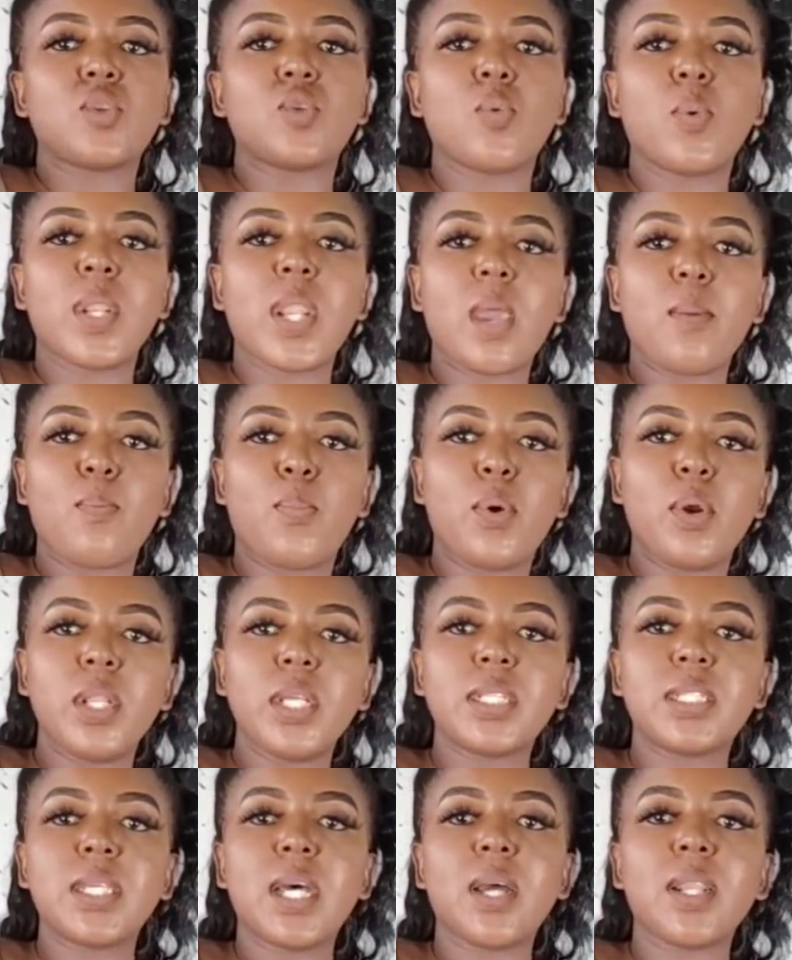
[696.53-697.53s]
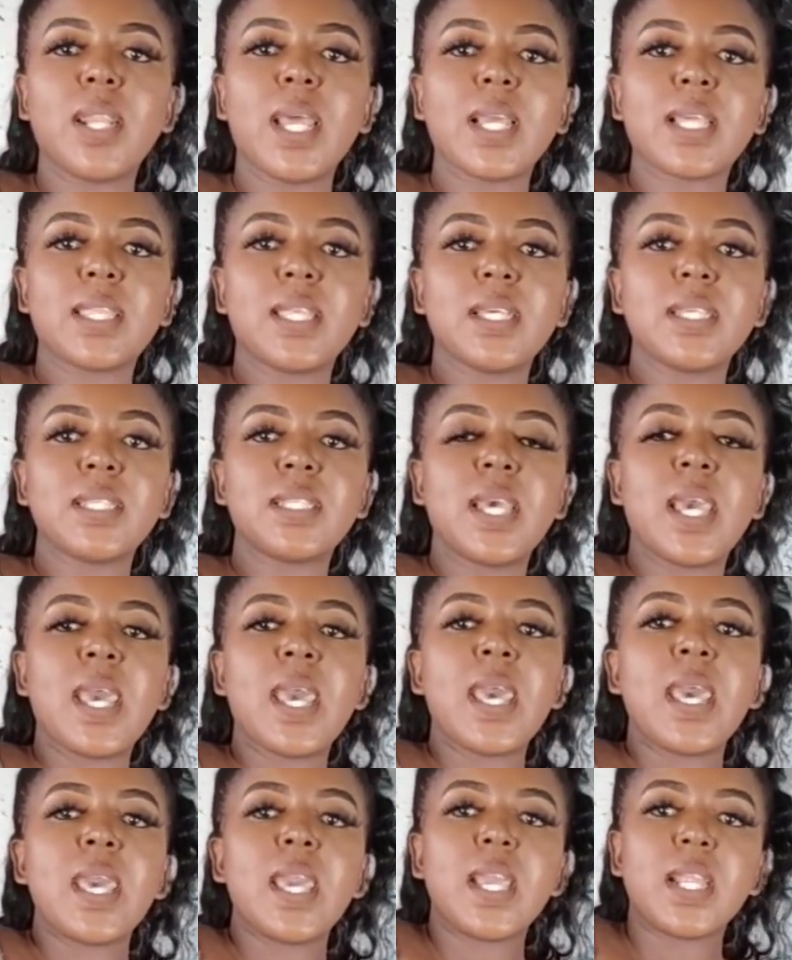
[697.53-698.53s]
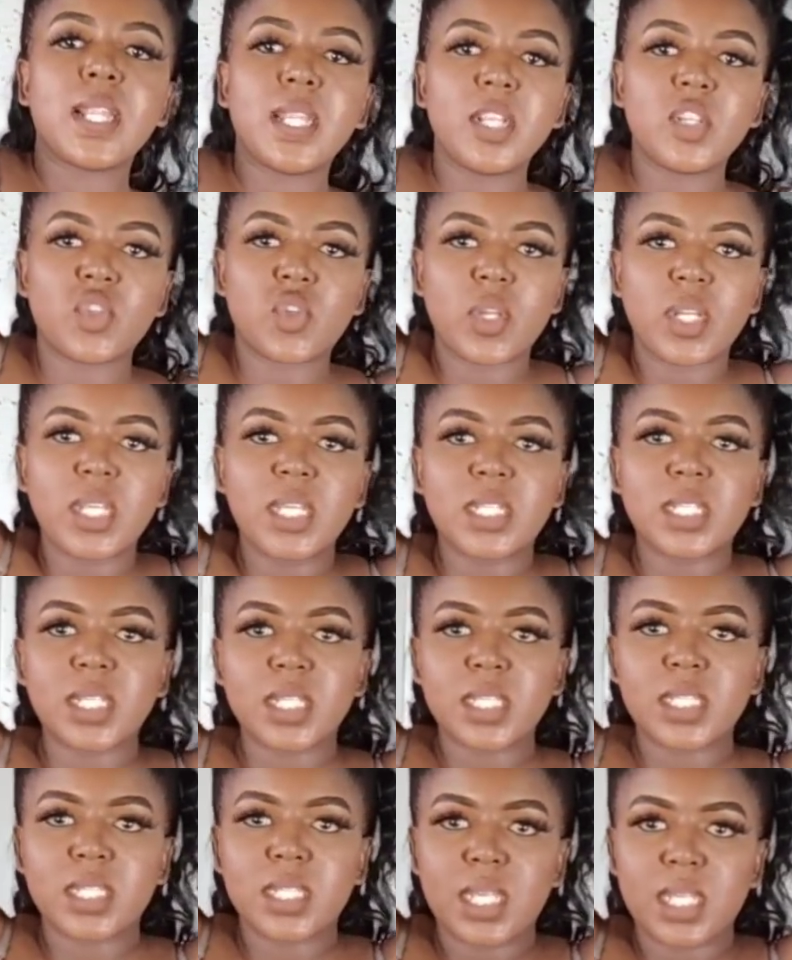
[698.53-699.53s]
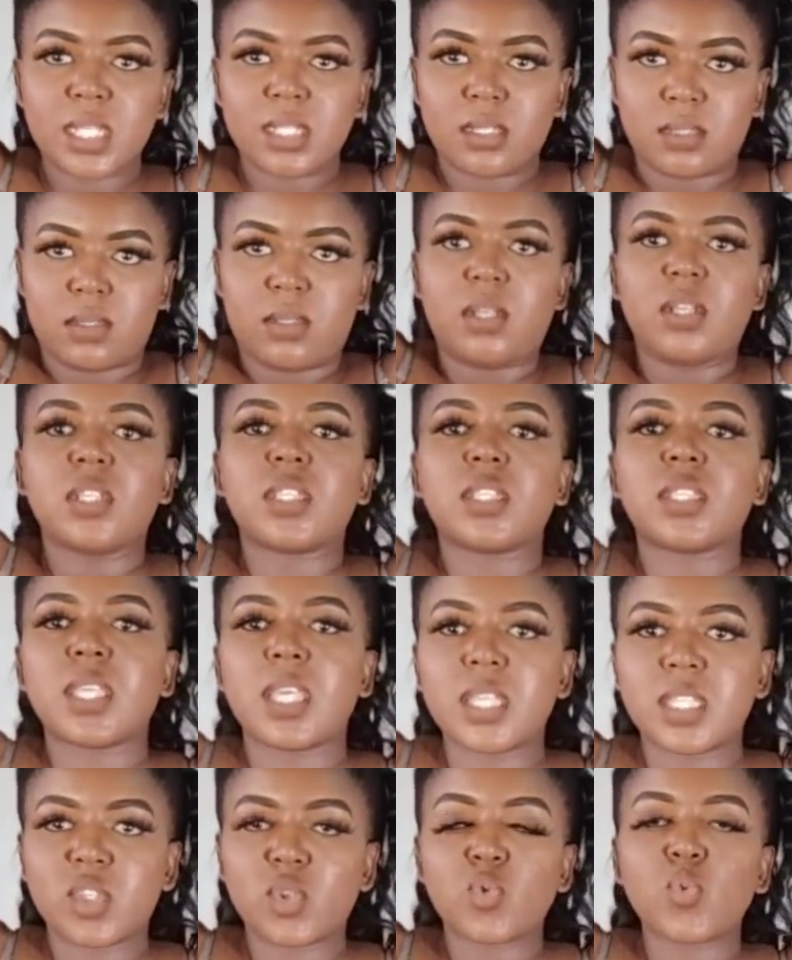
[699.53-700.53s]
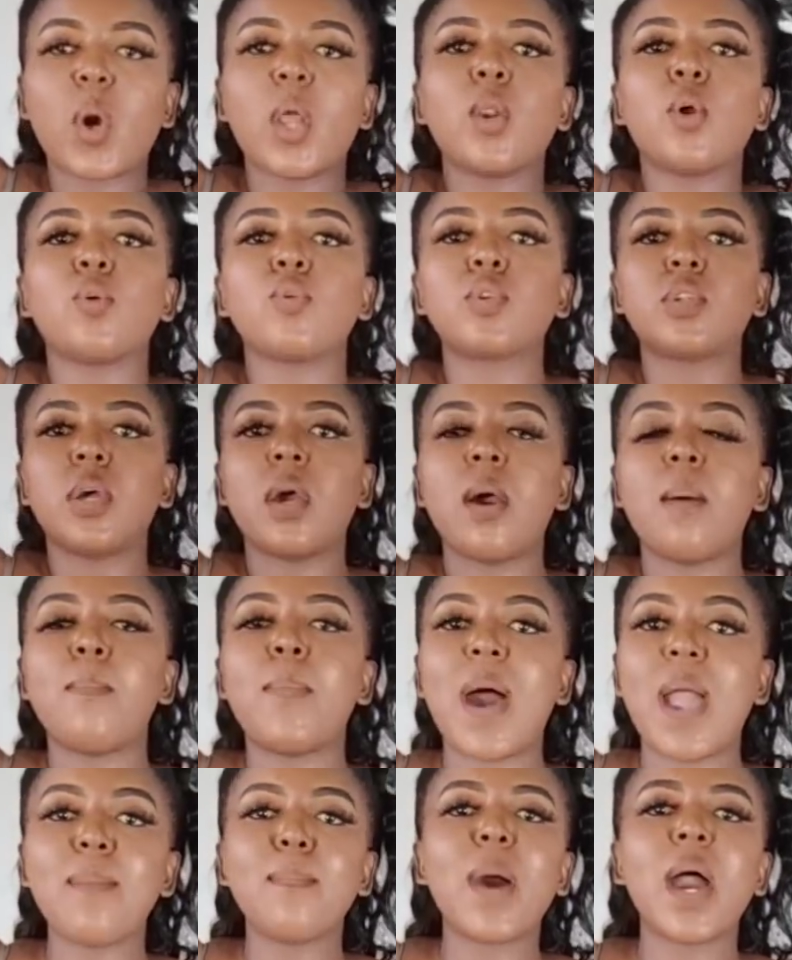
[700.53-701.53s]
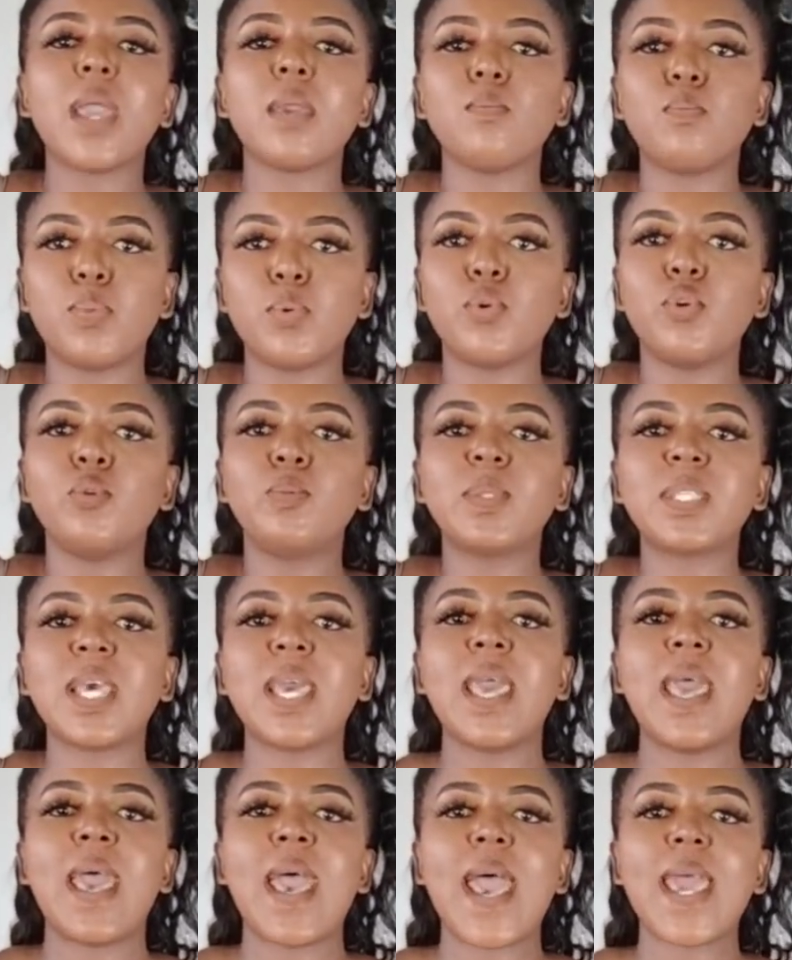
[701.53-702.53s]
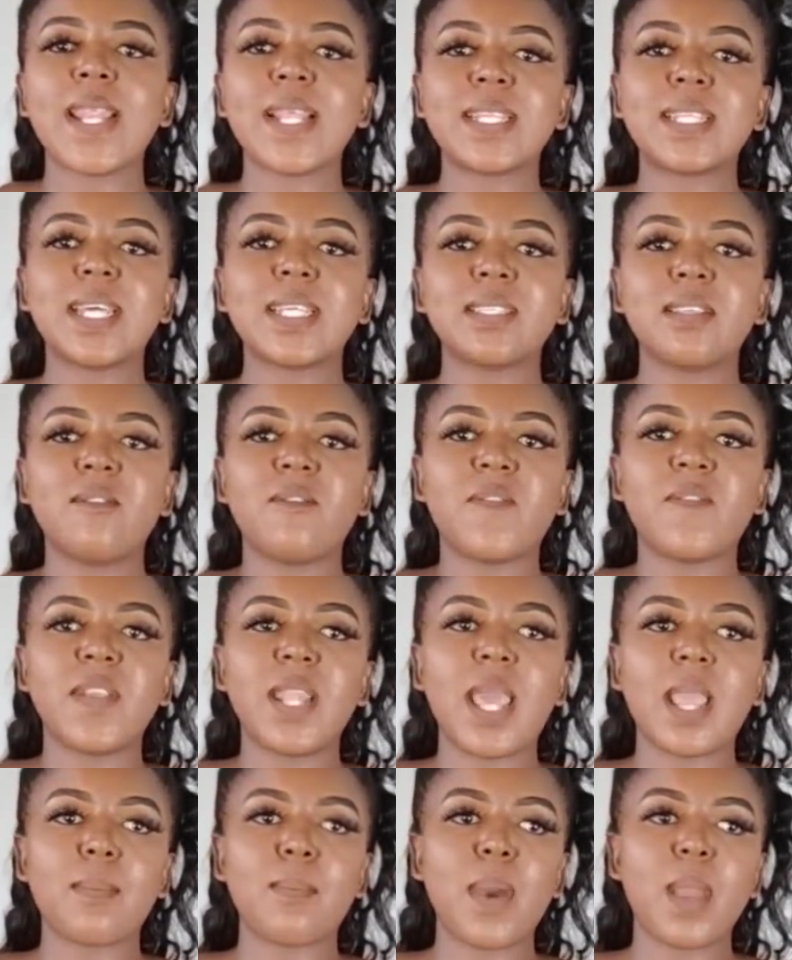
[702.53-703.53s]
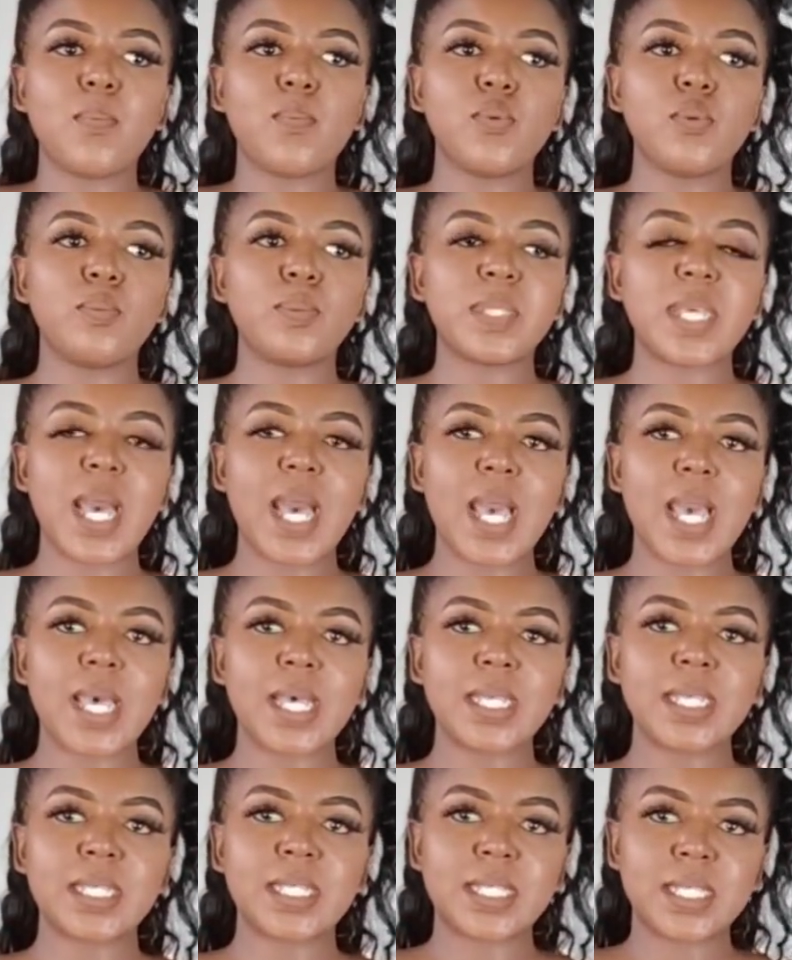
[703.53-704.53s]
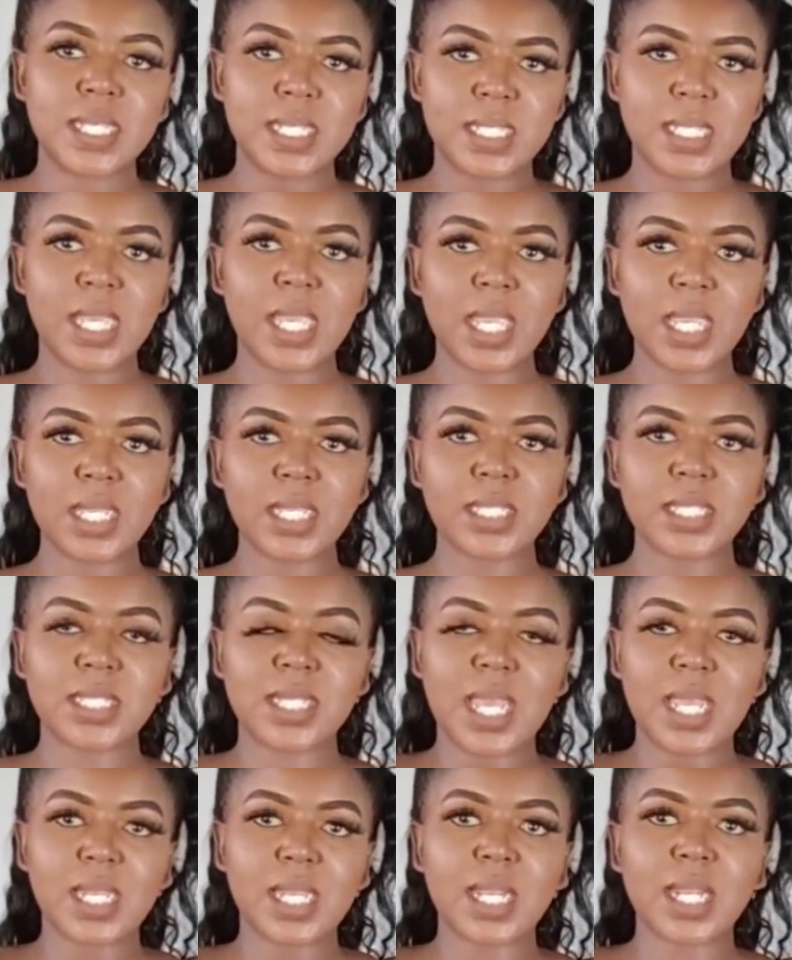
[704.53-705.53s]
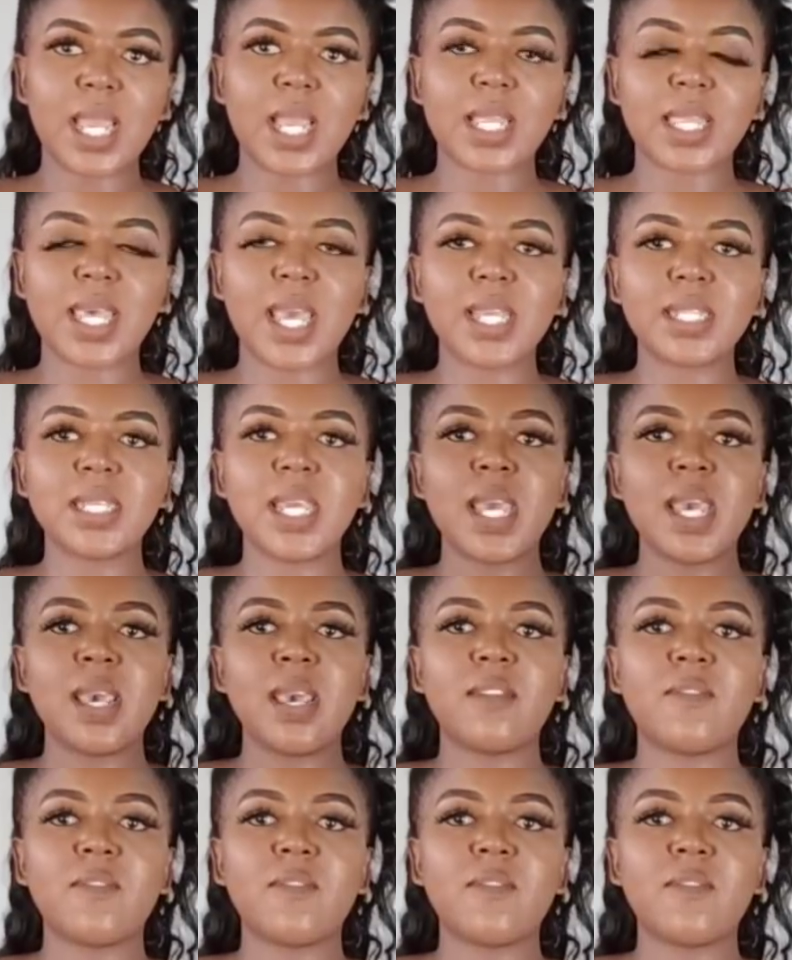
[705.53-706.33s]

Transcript: So when I pull it down like this, it literally just, it, it gets swallowed by my boobs and it doesn't feel like my boobs are sitting, standing like that.